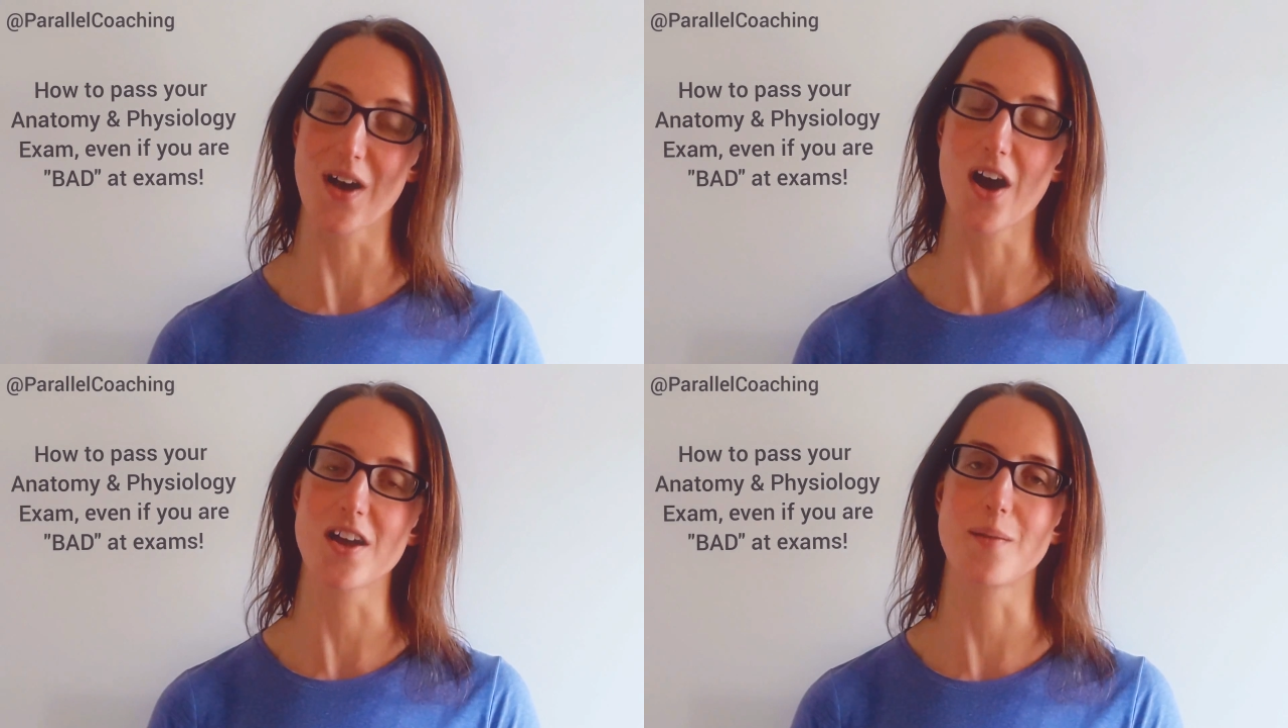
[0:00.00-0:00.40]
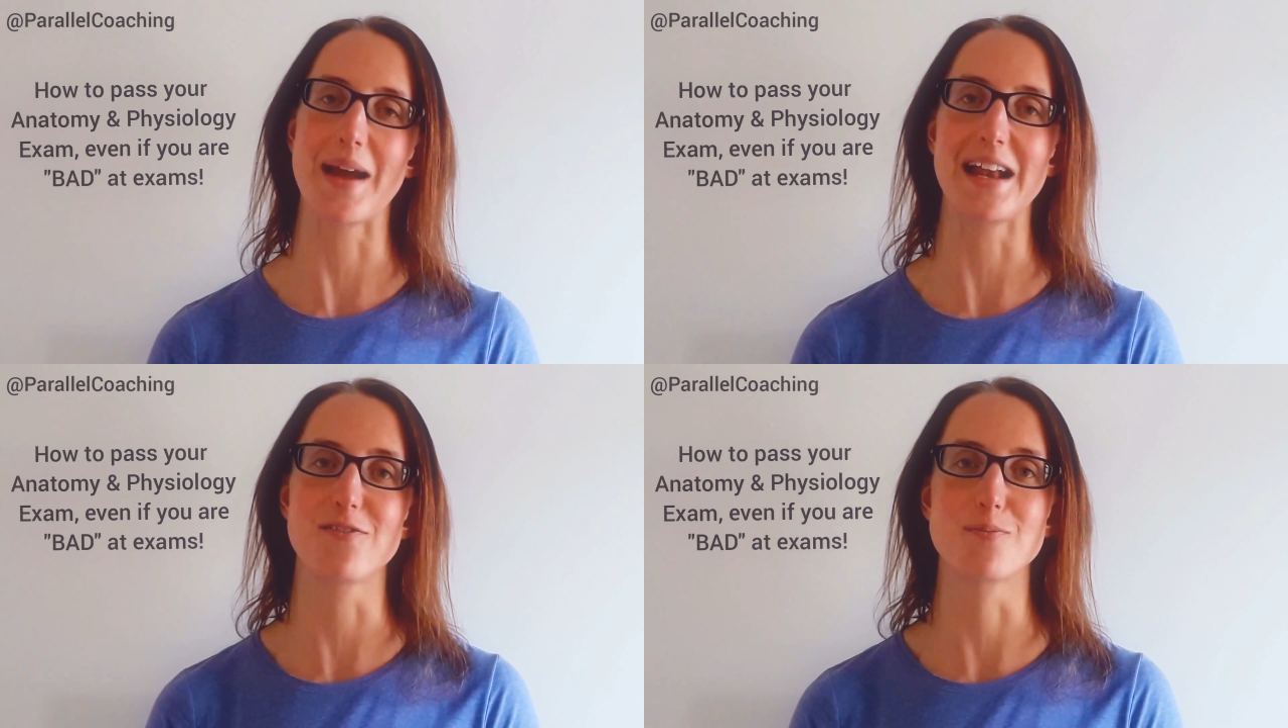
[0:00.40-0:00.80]
Hi, I'm
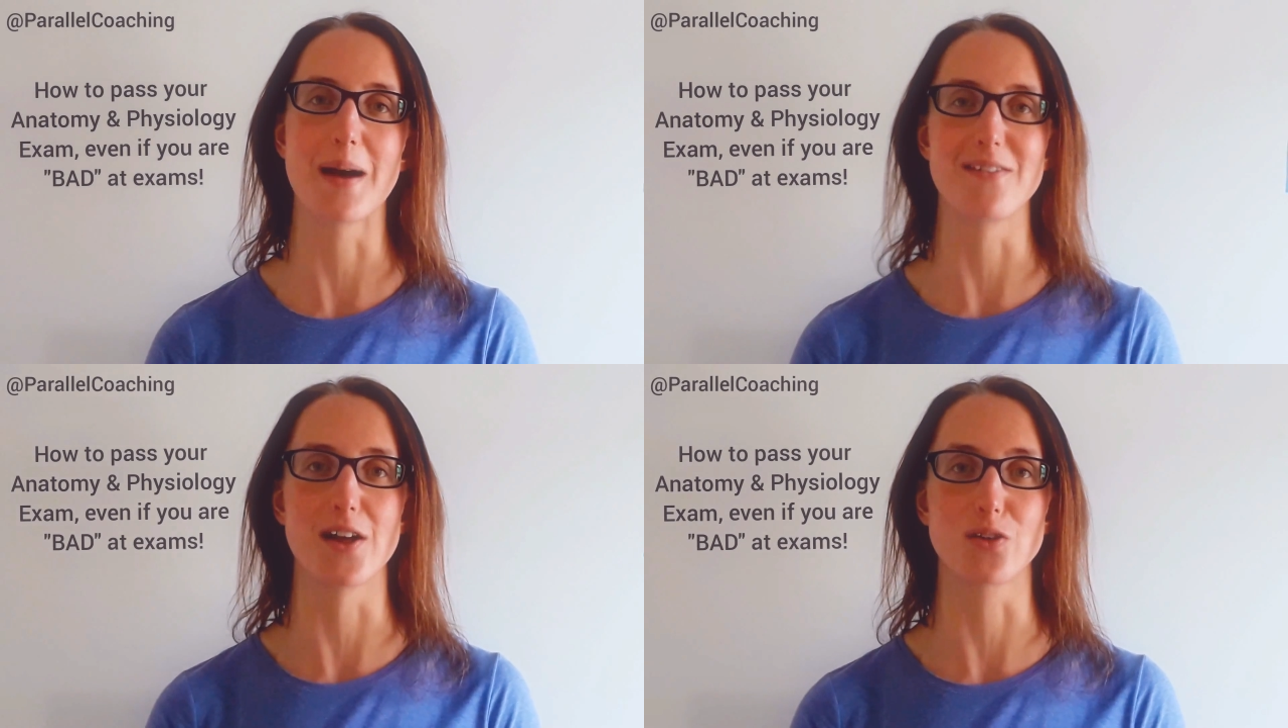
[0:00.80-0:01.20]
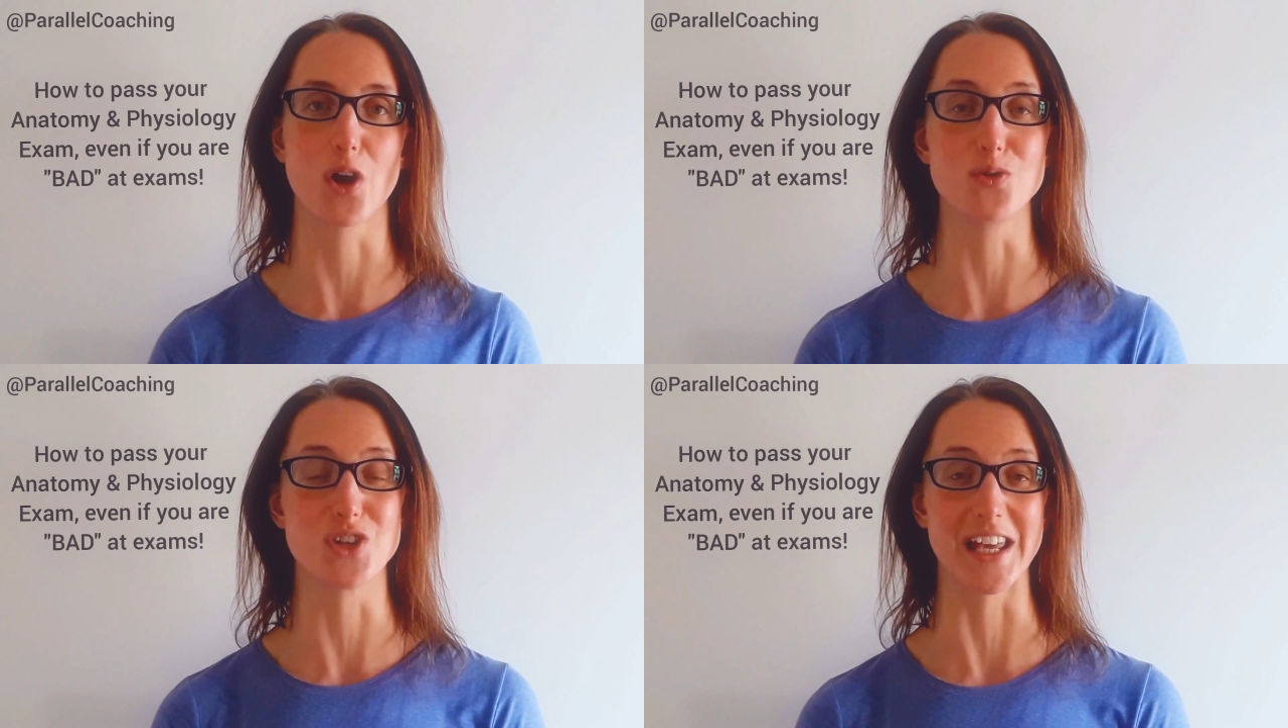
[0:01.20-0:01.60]
Hayley from Parallel
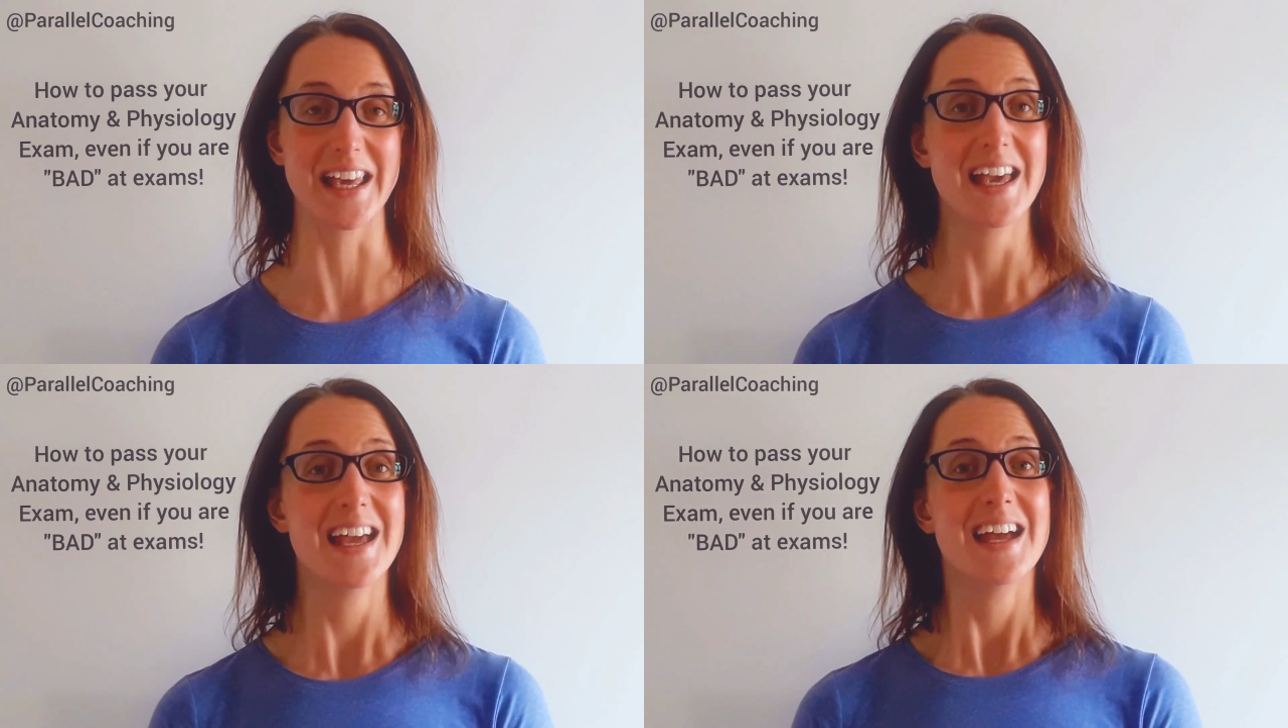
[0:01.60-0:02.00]
Coaching.